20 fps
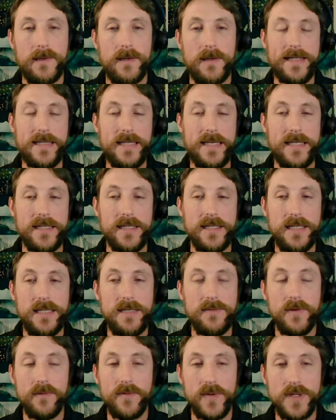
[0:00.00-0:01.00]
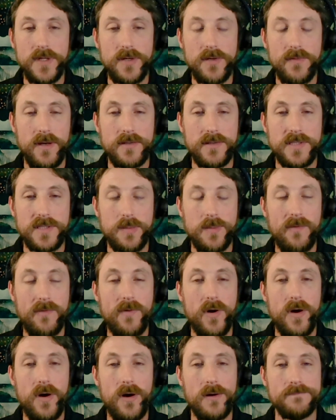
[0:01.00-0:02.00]
And then even for some of
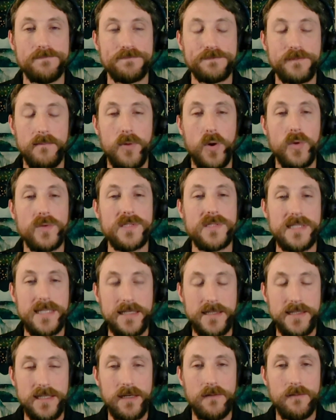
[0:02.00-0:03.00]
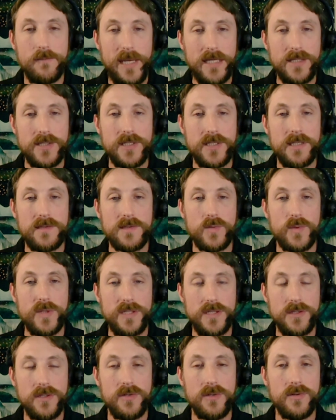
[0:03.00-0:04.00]
our mold sensitive patients, we
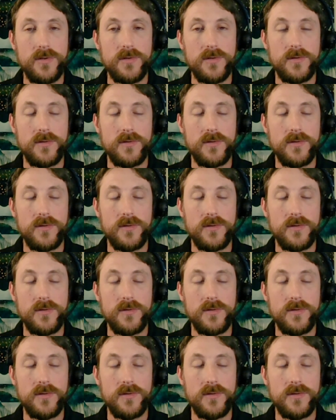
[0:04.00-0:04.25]
do